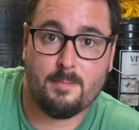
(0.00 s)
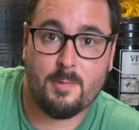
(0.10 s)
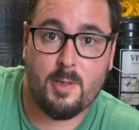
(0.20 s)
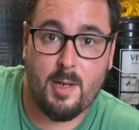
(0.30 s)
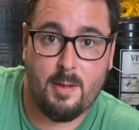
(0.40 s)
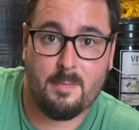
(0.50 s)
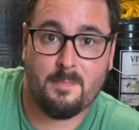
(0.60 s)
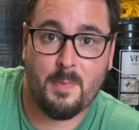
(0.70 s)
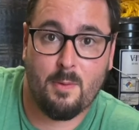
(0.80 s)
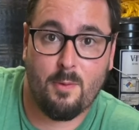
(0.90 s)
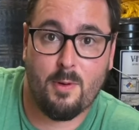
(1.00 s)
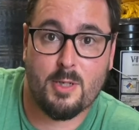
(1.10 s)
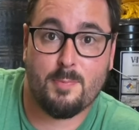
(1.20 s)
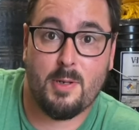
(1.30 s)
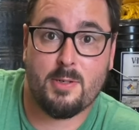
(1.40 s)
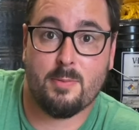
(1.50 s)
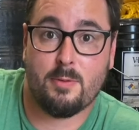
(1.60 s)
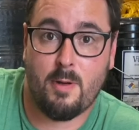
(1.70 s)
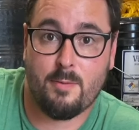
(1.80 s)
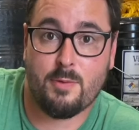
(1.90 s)
Today we're going to splice some
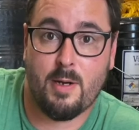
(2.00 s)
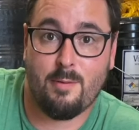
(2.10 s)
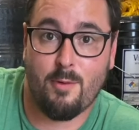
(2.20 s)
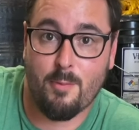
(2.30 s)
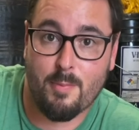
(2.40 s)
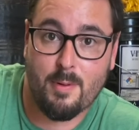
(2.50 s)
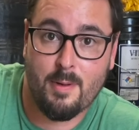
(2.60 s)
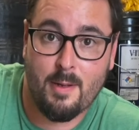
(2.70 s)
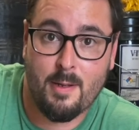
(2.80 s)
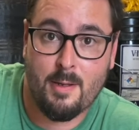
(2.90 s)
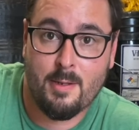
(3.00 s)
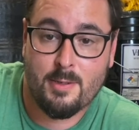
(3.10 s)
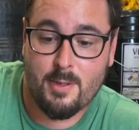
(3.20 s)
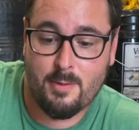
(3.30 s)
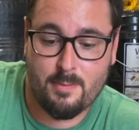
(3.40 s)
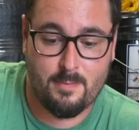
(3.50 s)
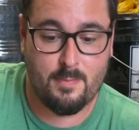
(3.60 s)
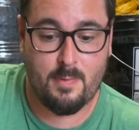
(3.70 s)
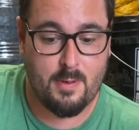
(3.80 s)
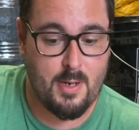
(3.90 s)
12 strand rope. So
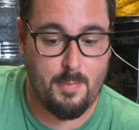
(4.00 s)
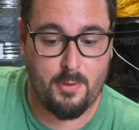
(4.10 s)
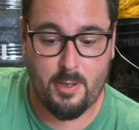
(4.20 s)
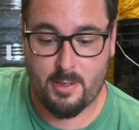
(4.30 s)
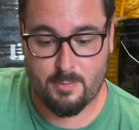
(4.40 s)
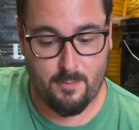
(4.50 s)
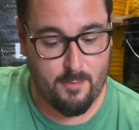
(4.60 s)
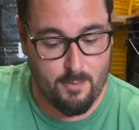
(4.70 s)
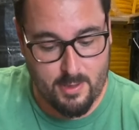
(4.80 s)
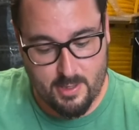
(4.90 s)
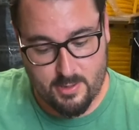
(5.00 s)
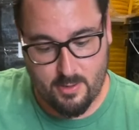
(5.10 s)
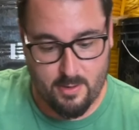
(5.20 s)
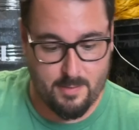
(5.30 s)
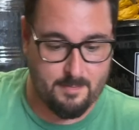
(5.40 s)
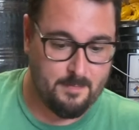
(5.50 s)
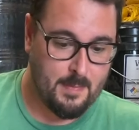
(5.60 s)
a couple things before we get started.